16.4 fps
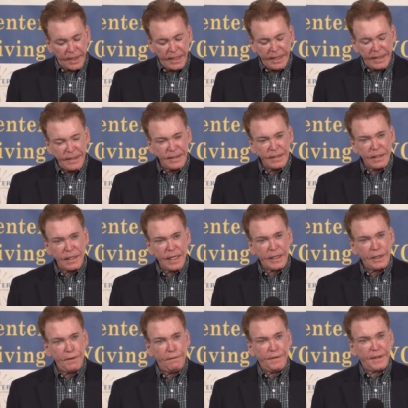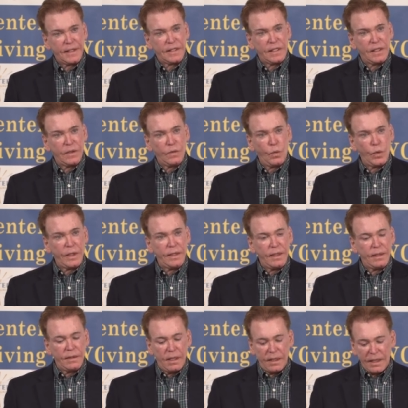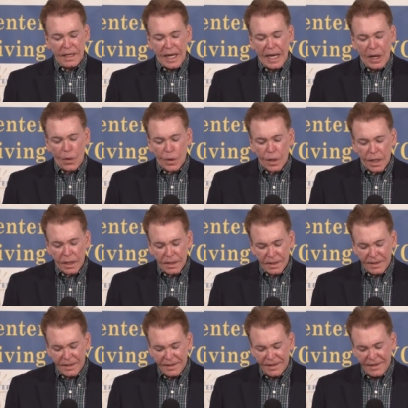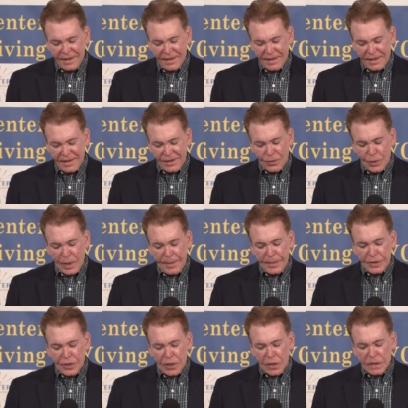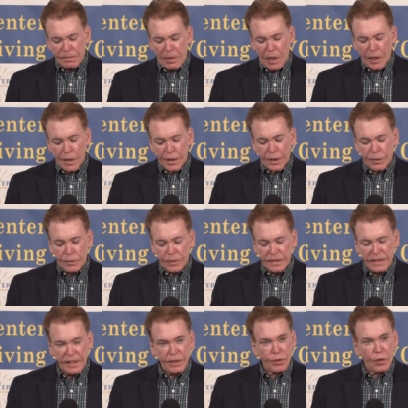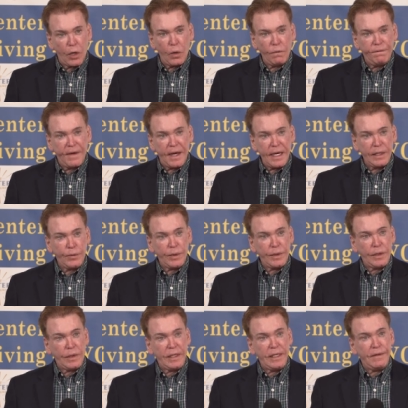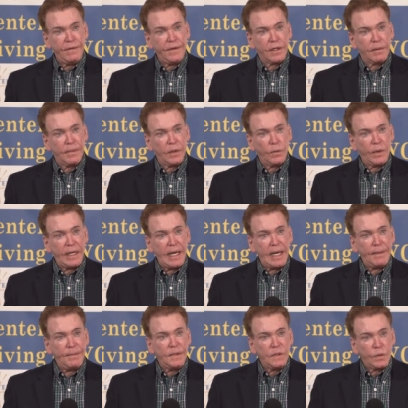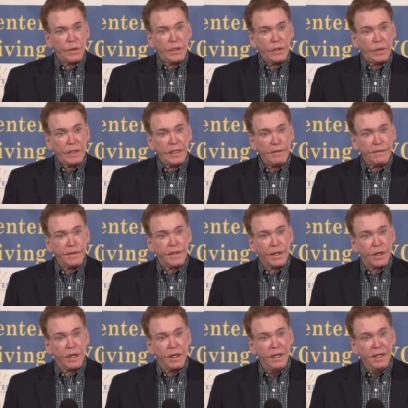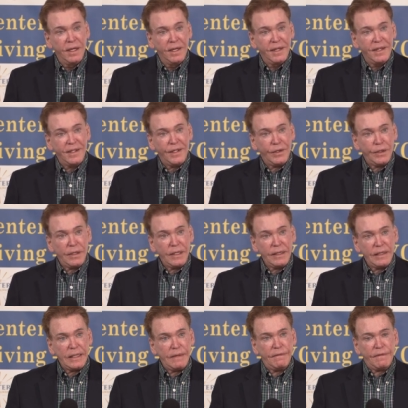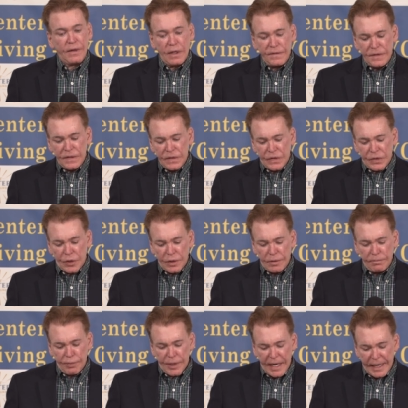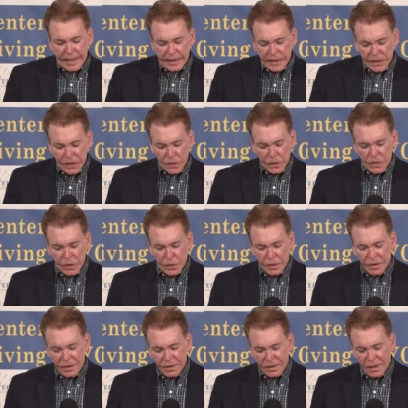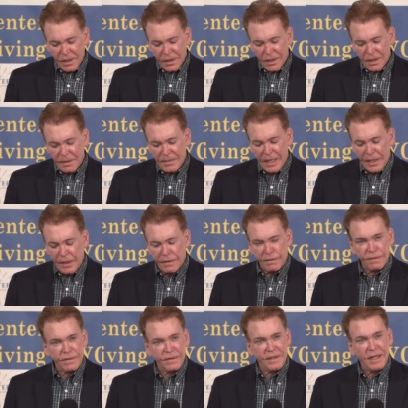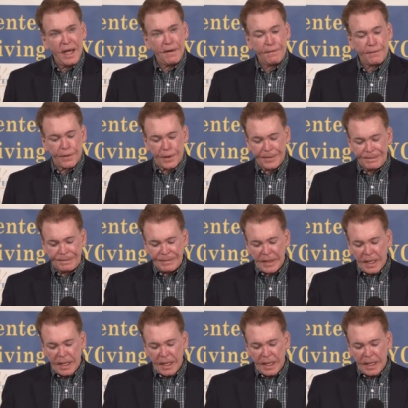It isn't like you fix it in one hour. Raymond Charles Barker will say, you're all fine when you leave here, but what happens when you leave here? You know, it, it involves a certain practice or a certain amount of effort.